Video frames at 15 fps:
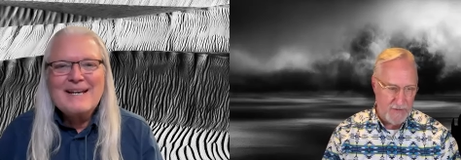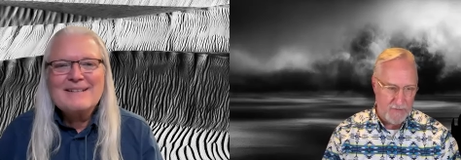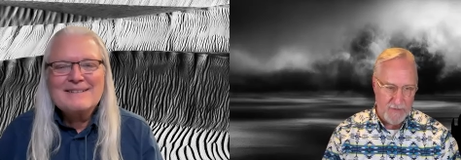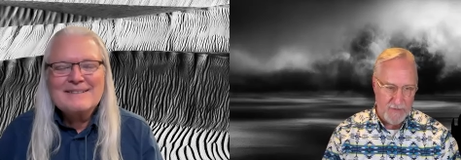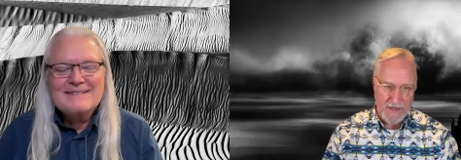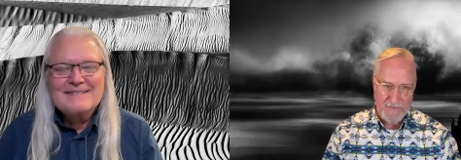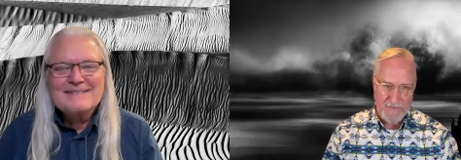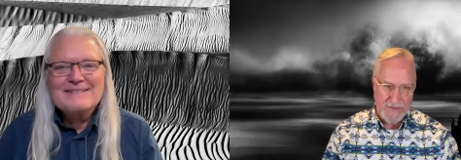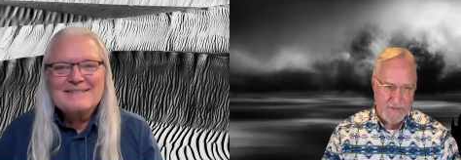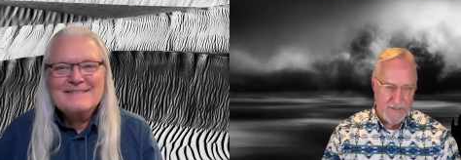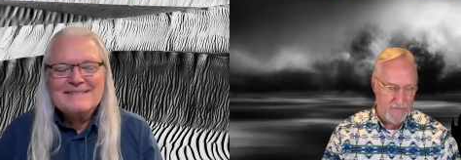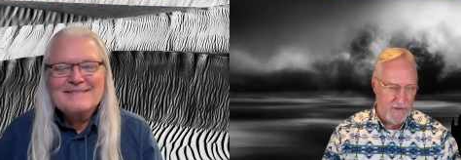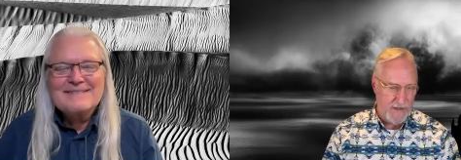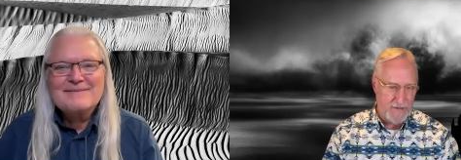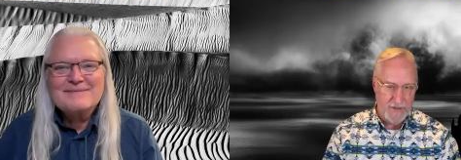Speaker 1: their breakfast,
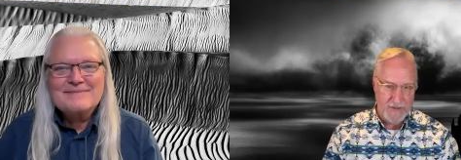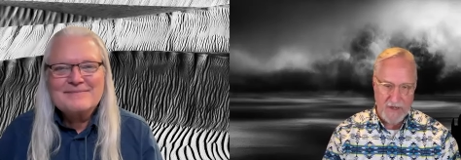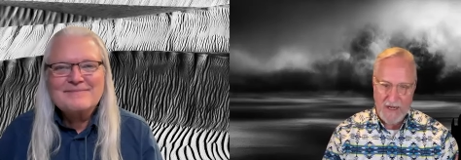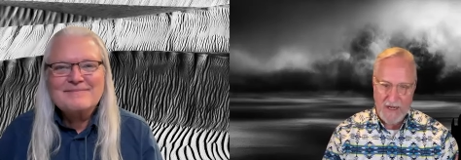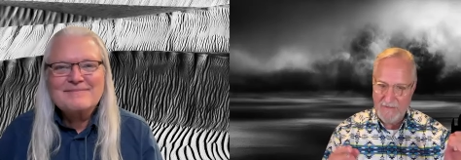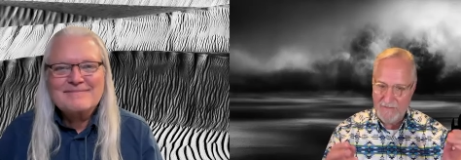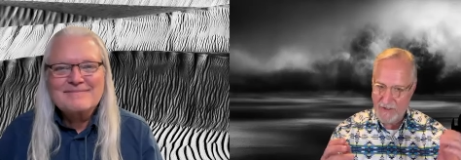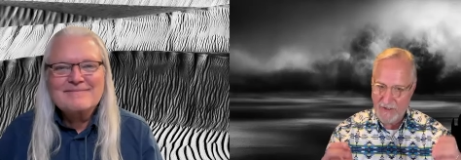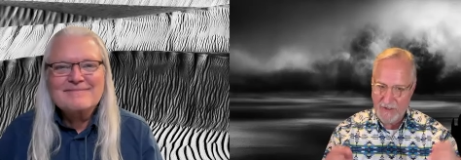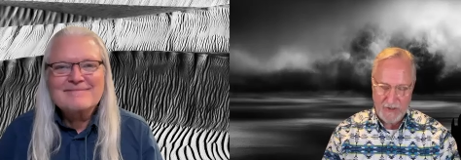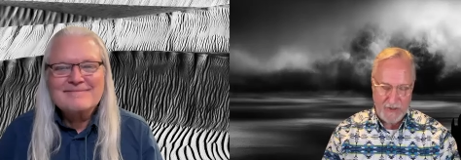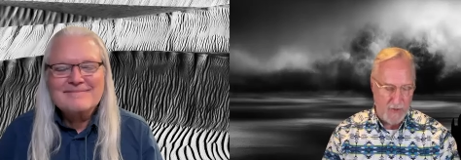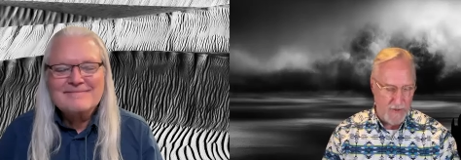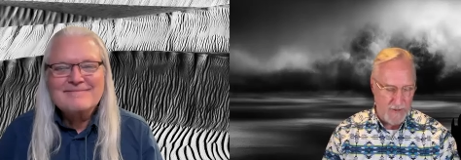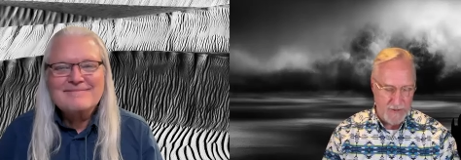they've had their and they're going
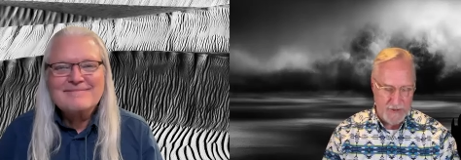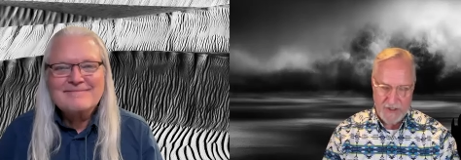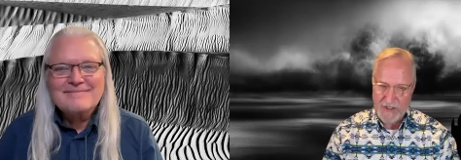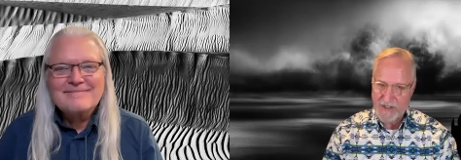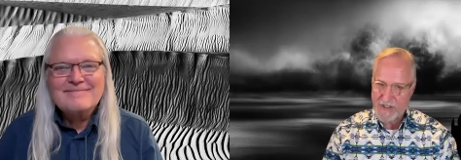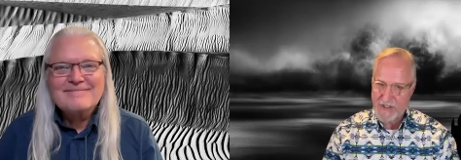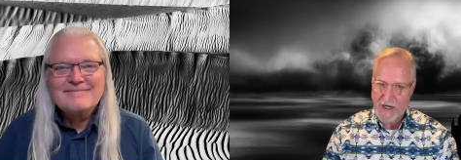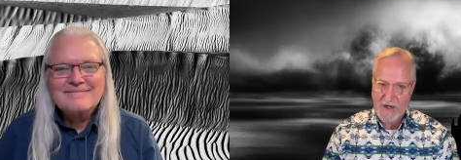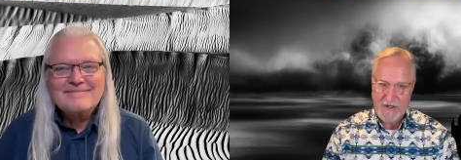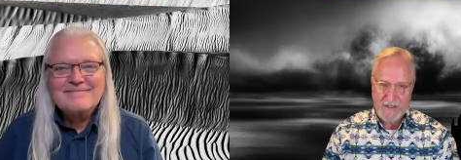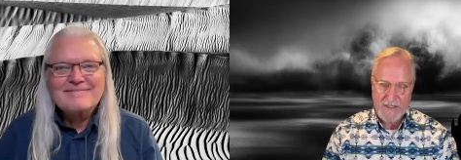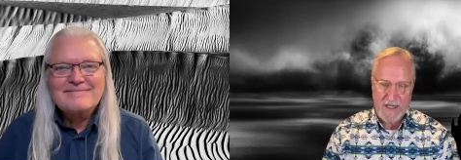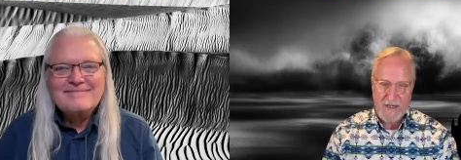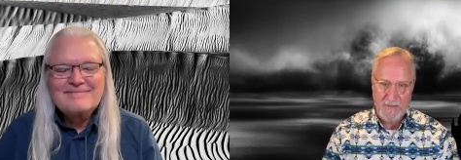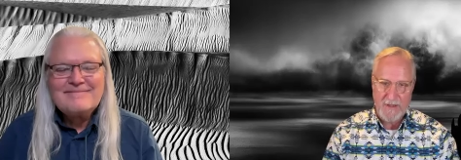to go in and just
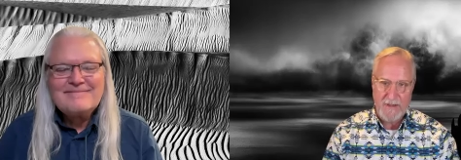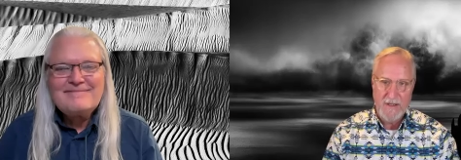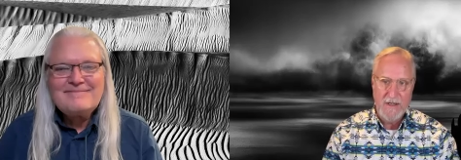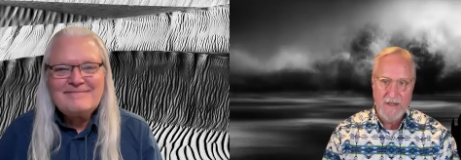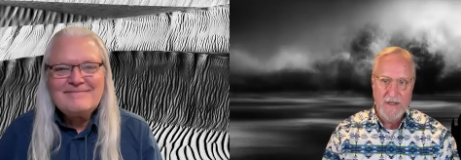start typing.